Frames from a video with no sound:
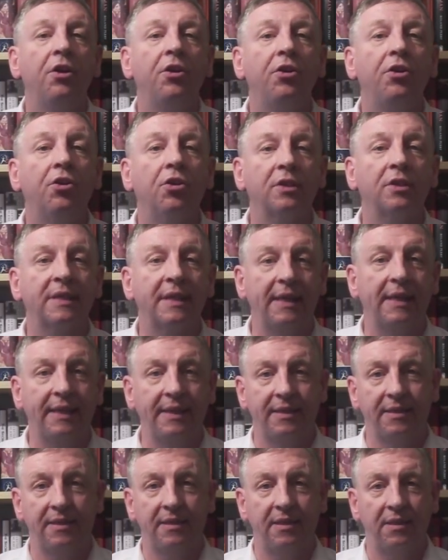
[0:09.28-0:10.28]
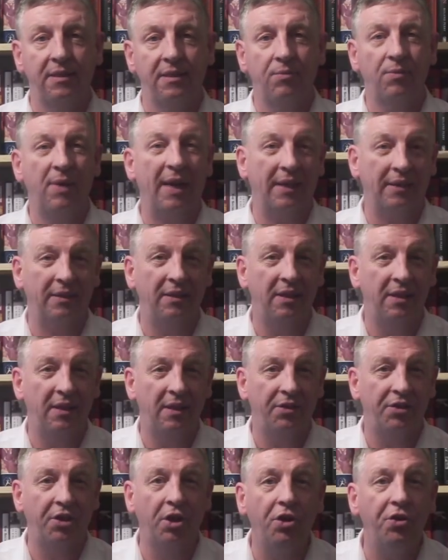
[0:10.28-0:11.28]
not hate. Well,
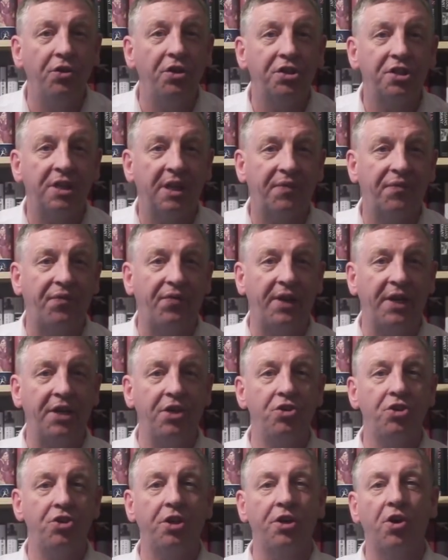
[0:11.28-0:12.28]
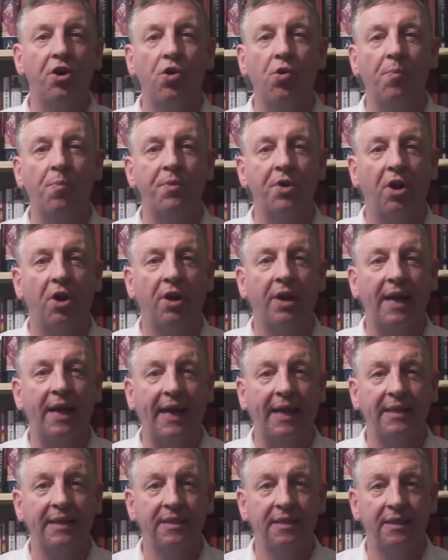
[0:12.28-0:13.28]
the lunatic fringe and hope not
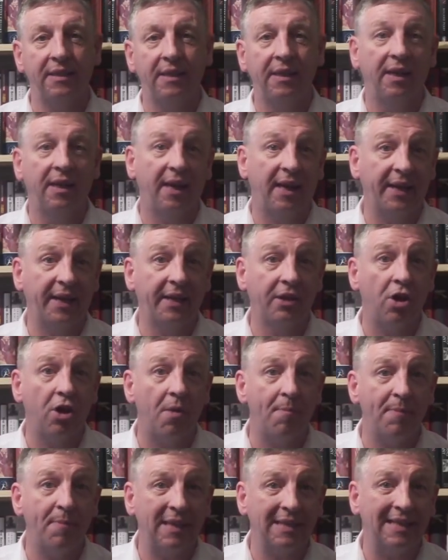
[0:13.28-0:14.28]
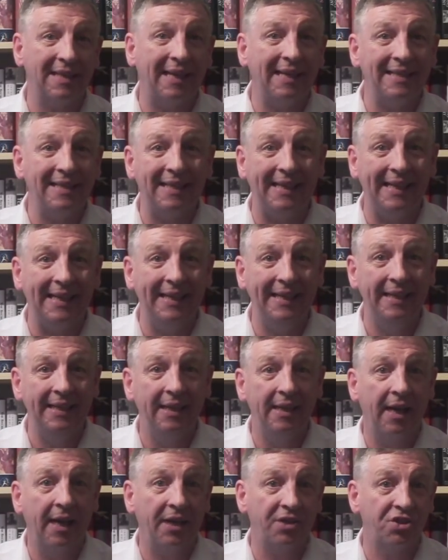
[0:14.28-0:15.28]
hate, like Combat 18
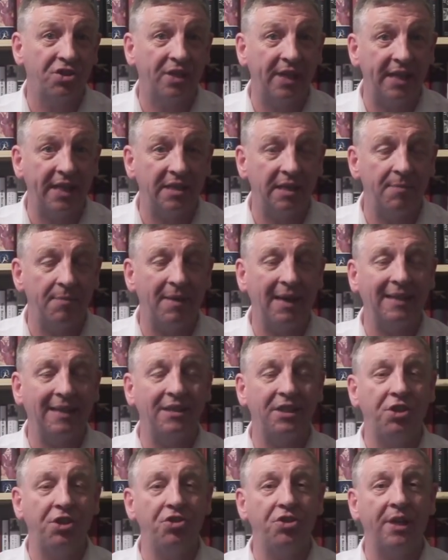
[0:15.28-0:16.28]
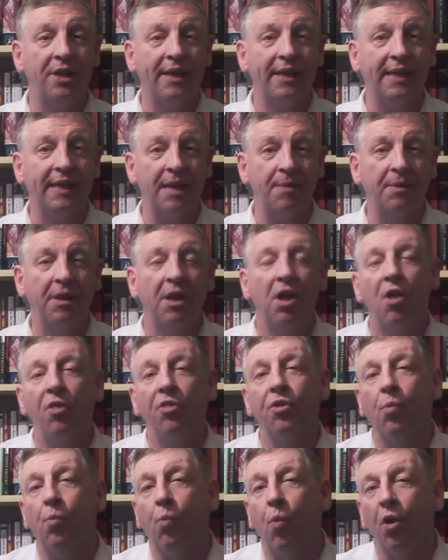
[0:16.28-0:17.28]
and Searchlight magazine Jerry Gable,
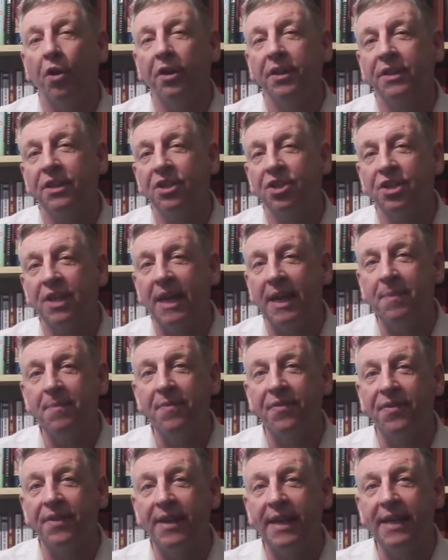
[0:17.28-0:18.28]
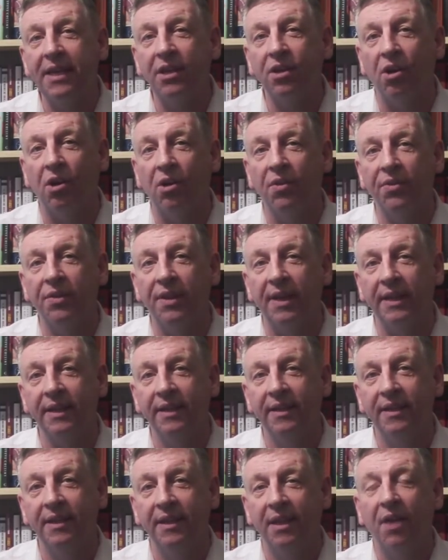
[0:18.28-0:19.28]
the one and the same thing, aren't
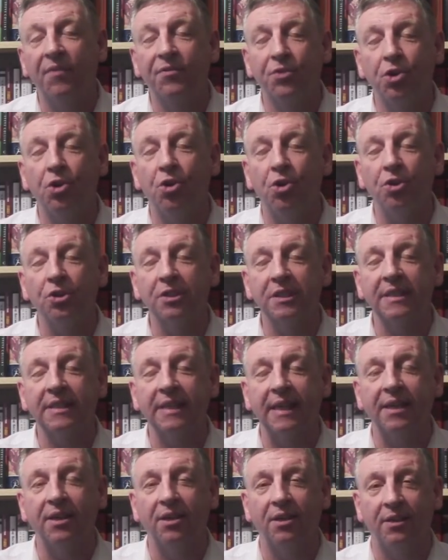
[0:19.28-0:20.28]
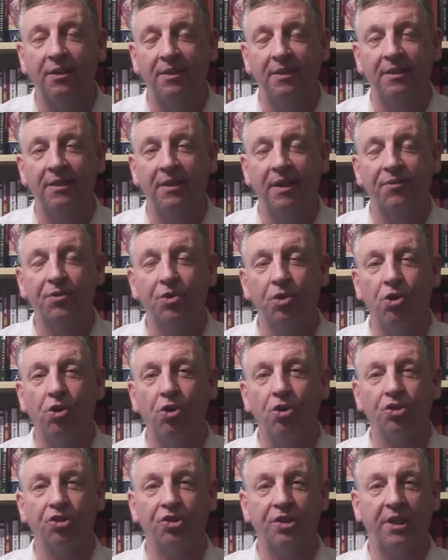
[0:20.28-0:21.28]
they? Of course they are. Of
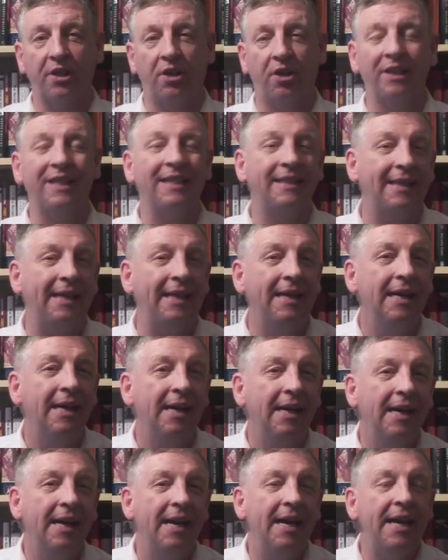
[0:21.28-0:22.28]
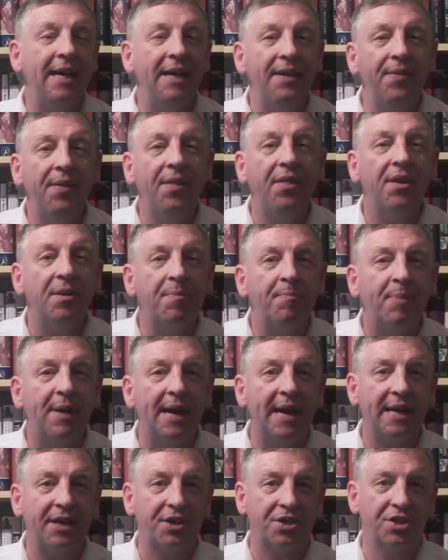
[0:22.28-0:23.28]
course they are. You see, in the
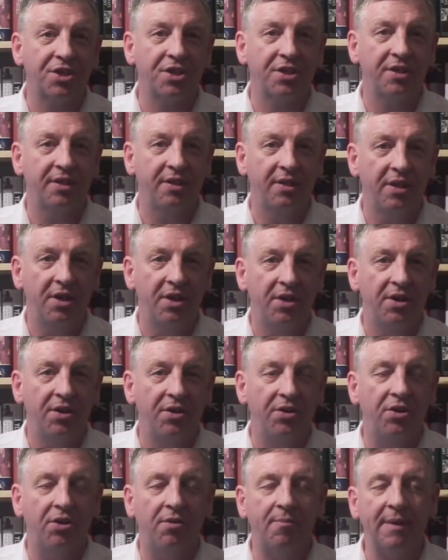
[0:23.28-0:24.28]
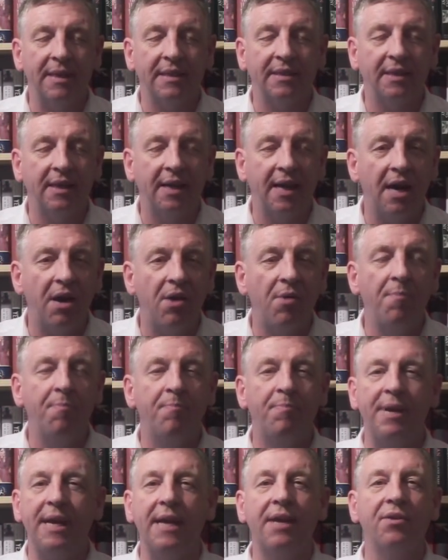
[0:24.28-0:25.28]
past, no matter how
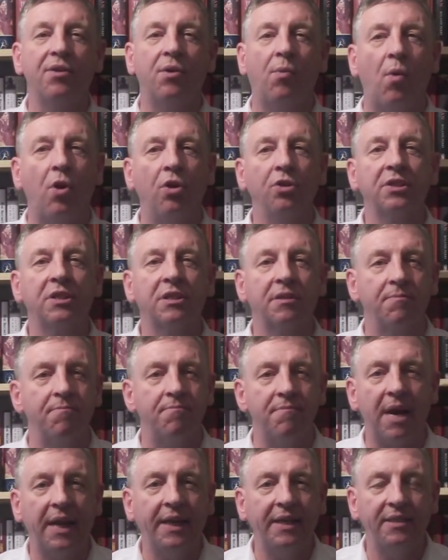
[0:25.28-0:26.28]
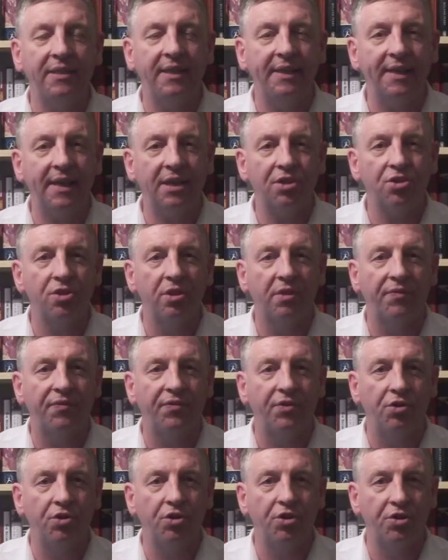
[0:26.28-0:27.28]
big the once mighty National
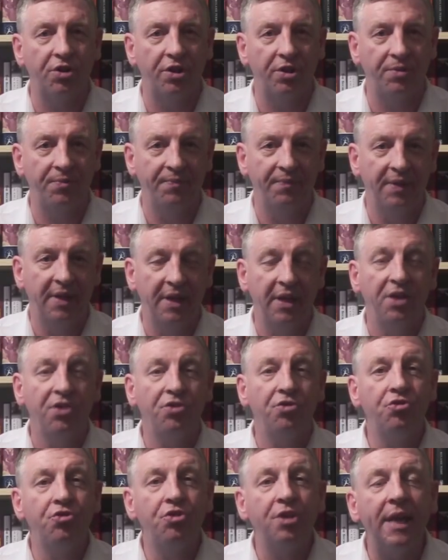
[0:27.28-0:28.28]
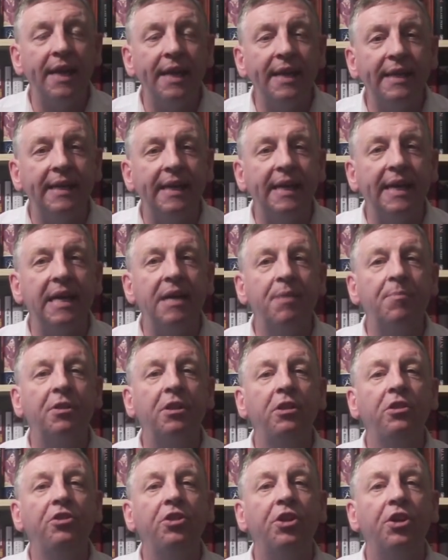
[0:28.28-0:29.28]
Front grew, Jerry
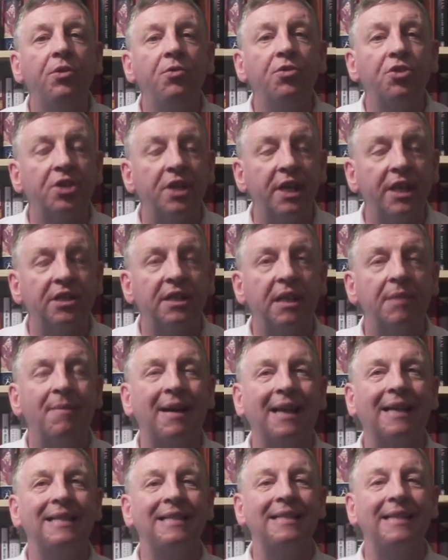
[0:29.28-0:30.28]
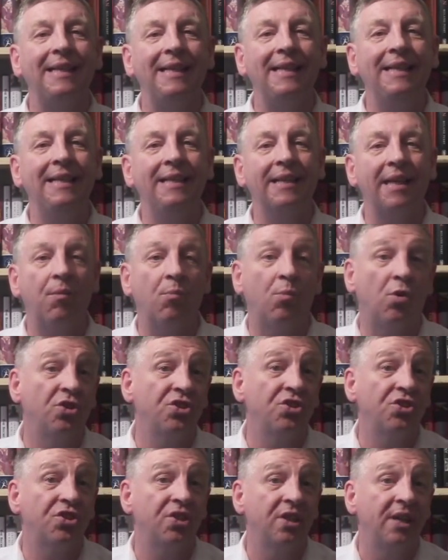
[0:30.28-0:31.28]
Gable knew Searchlight magazine that
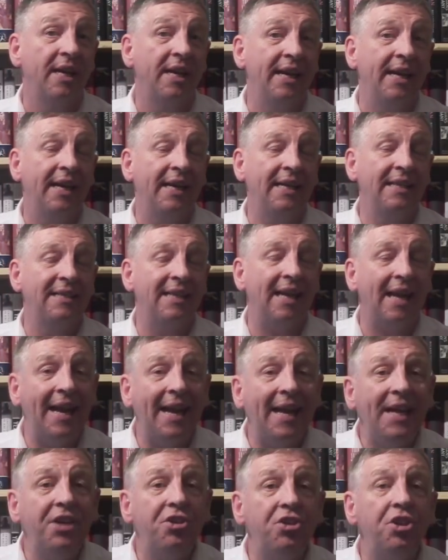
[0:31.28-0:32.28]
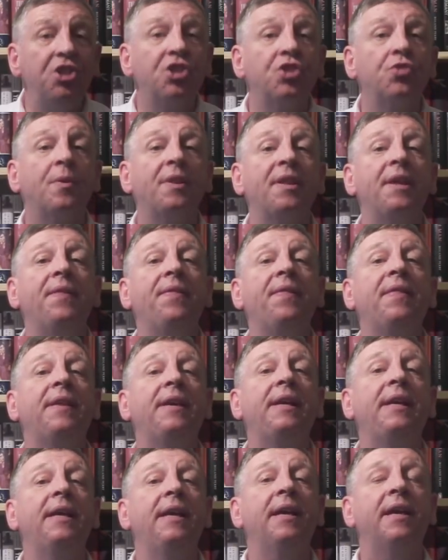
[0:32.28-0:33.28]
once his agents within
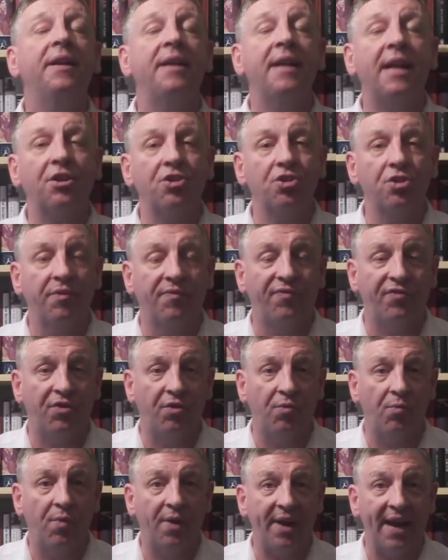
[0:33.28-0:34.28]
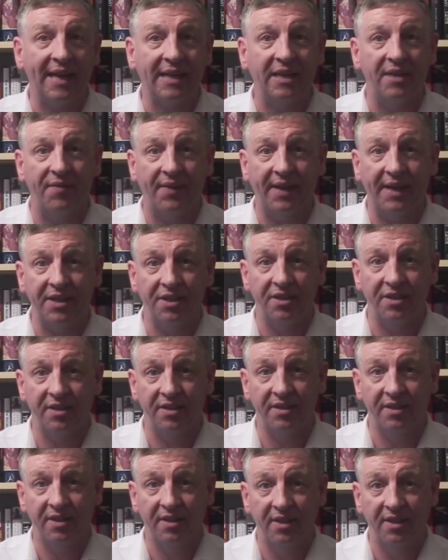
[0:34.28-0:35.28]
the National Front were activated,